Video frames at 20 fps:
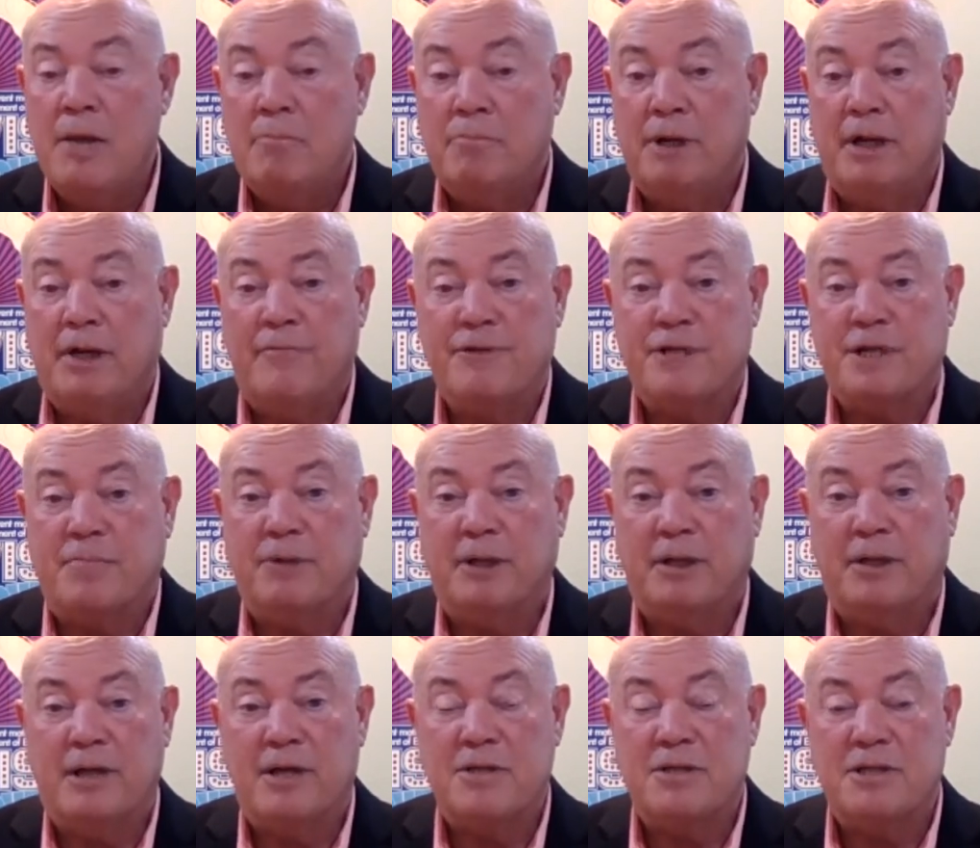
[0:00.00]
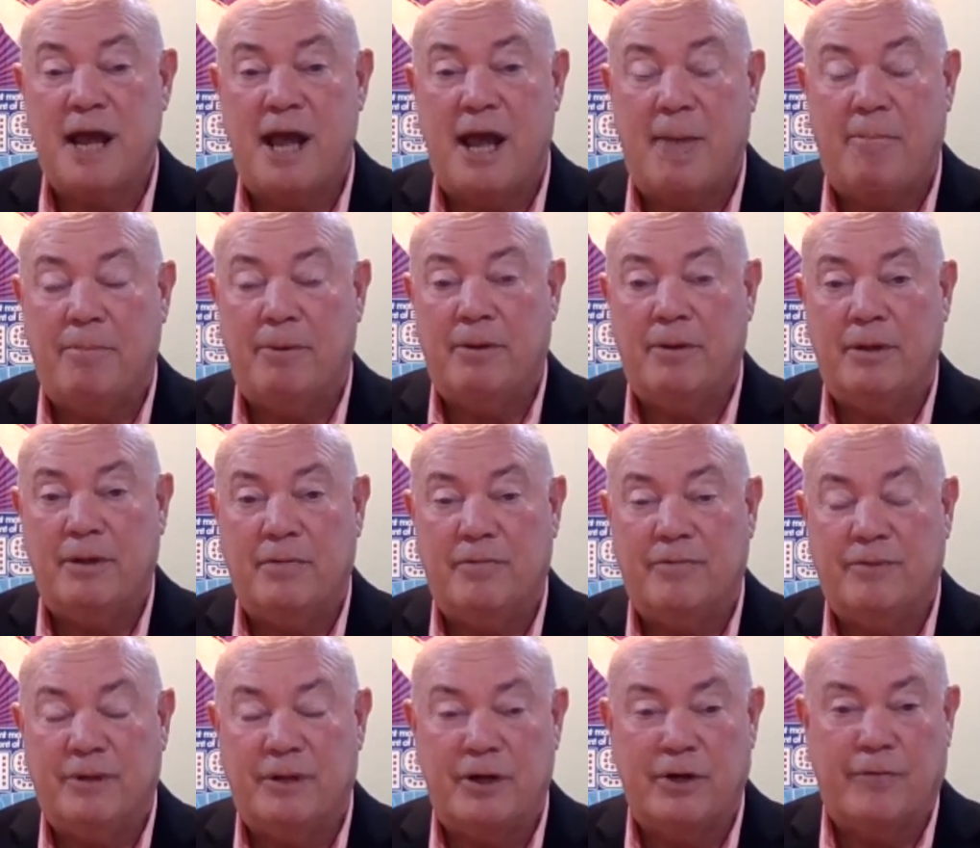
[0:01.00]
But if something doesn't happen in the
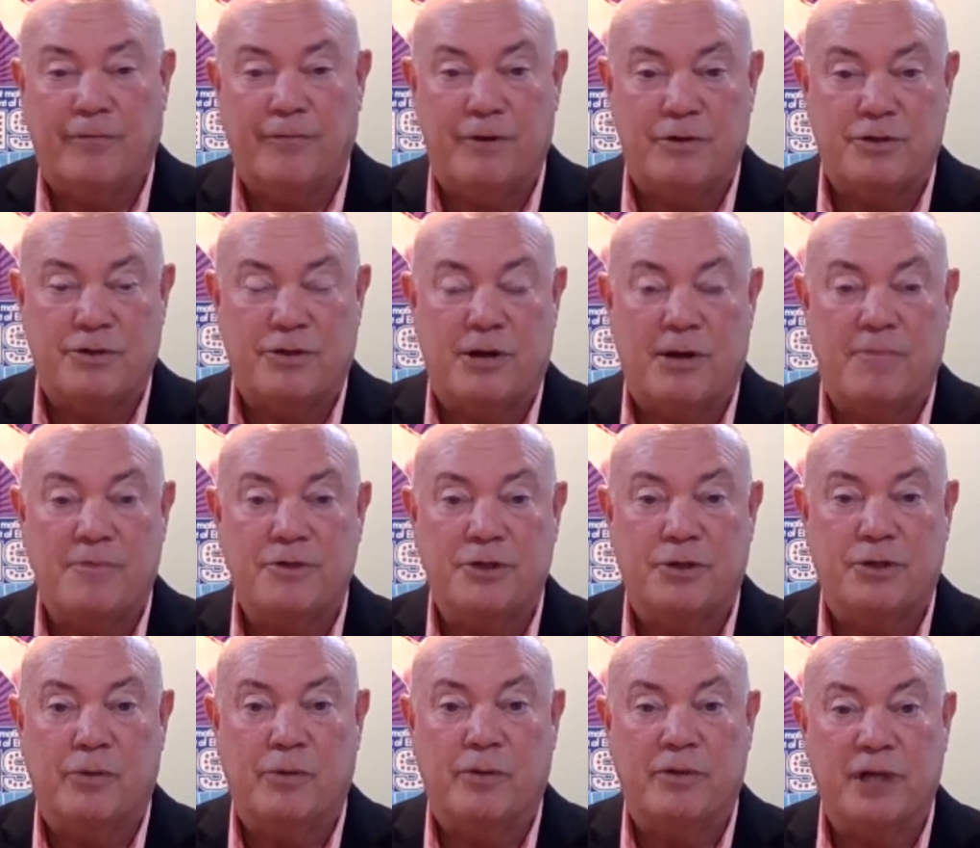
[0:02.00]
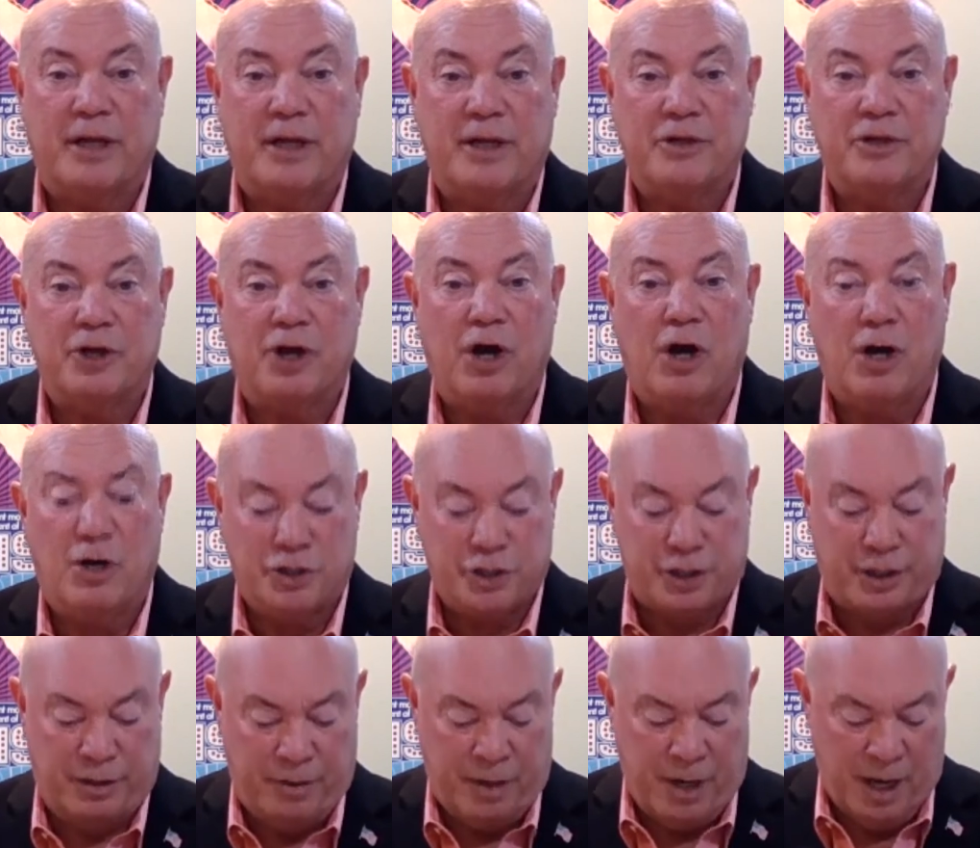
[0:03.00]
near future, I'm sure we'll take it to
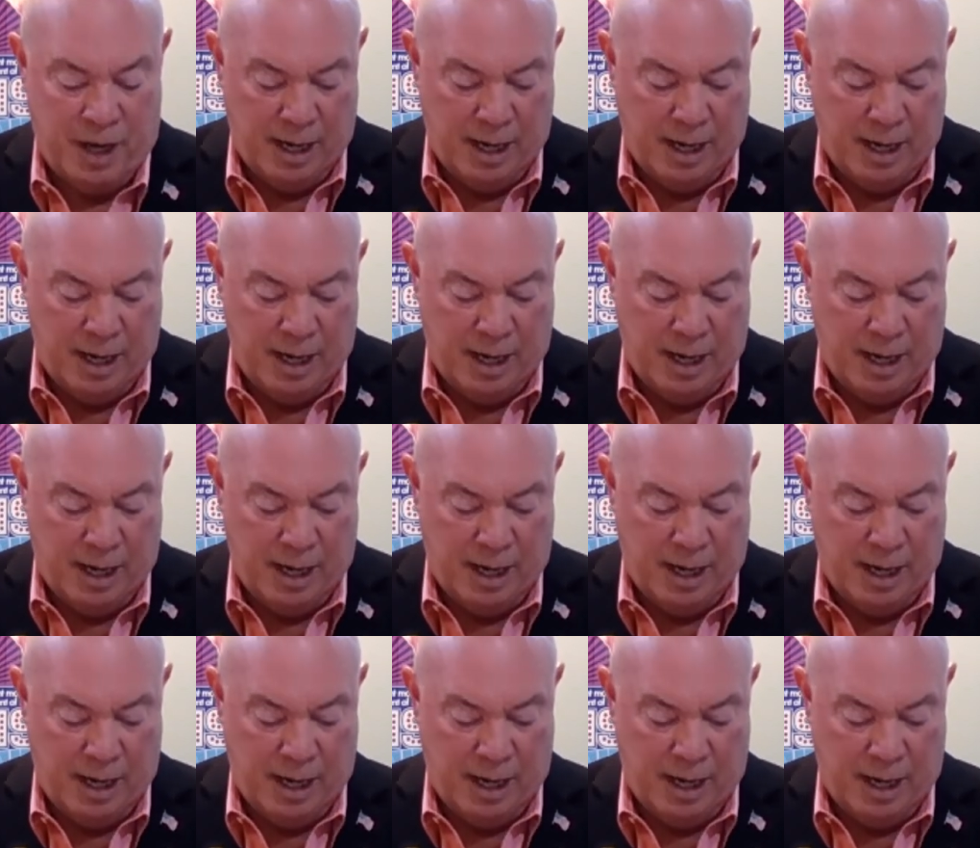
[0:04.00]
auction.